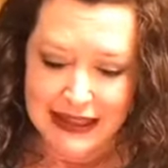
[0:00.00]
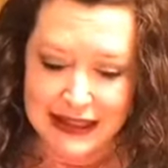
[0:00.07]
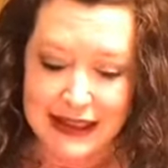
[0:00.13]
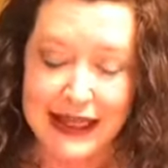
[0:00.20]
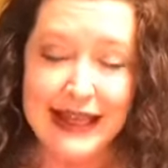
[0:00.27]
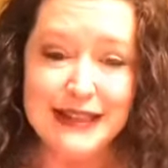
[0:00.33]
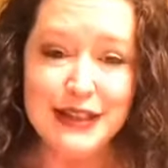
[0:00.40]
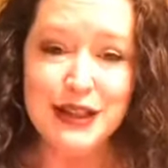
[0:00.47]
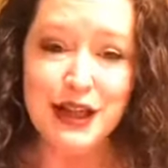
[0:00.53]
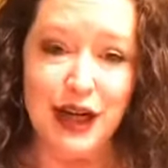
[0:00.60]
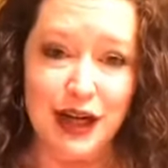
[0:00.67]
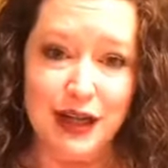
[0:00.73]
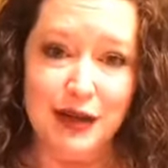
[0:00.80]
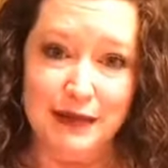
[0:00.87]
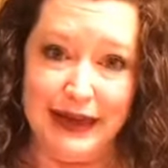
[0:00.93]
let's
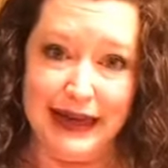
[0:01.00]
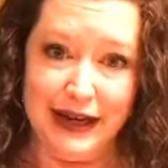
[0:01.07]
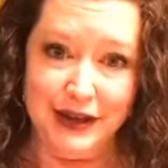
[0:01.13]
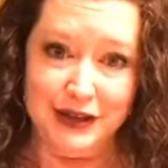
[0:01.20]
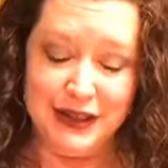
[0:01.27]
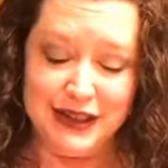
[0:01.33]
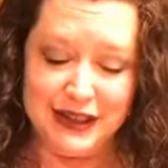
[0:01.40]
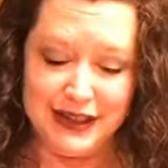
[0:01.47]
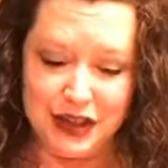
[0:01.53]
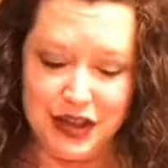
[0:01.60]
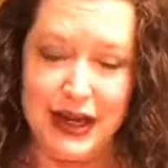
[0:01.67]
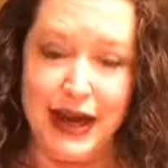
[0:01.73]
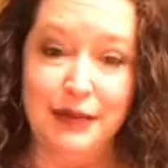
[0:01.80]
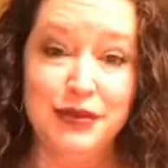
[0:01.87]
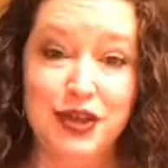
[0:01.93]
talk about
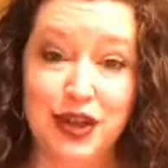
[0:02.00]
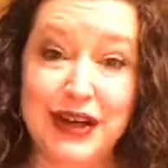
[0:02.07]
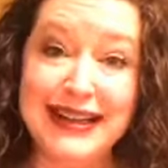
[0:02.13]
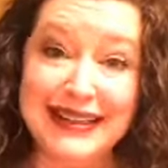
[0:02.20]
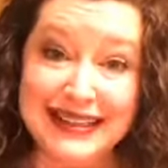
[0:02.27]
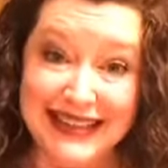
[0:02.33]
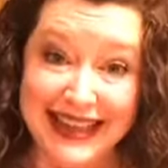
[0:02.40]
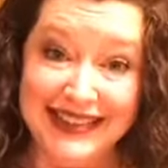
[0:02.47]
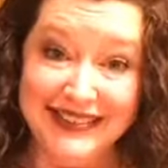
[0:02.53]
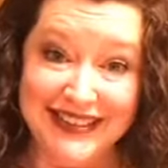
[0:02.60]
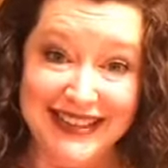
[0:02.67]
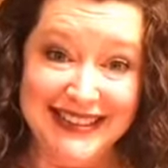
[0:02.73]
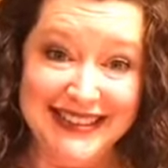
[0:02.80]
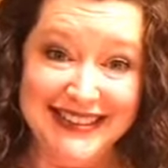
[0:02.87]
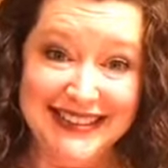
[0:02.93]
chapter
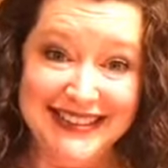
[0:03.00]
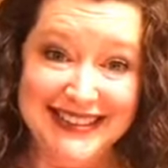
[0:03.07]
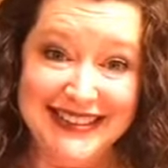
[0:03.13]
11